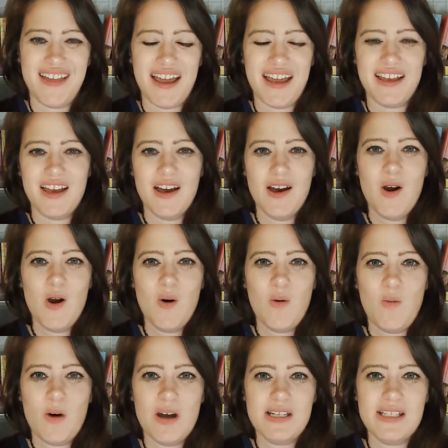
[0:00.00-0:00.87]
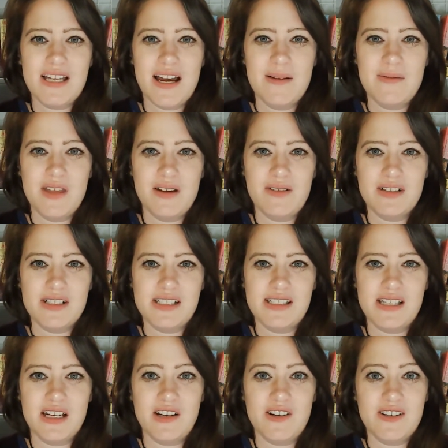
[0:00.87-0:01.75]
Like one time they were
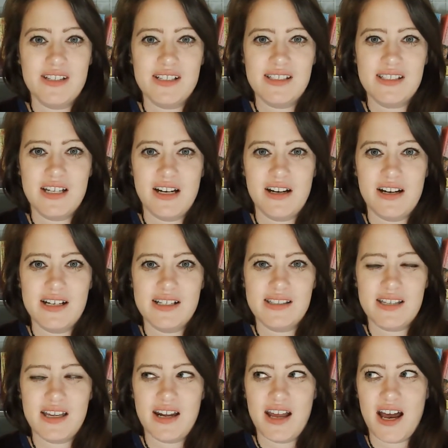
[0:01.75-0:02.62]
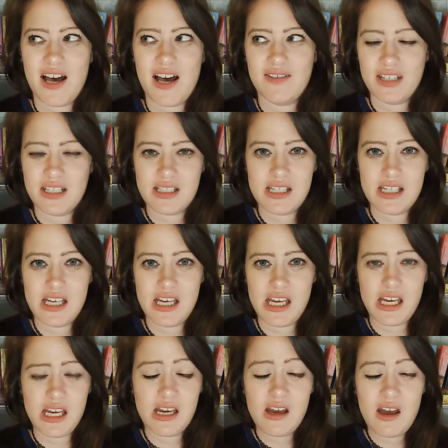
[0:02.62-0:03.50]
sitting on this terrace gonna have like
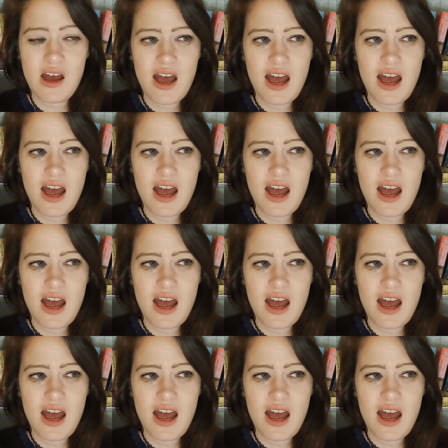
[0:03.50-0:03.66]
tea,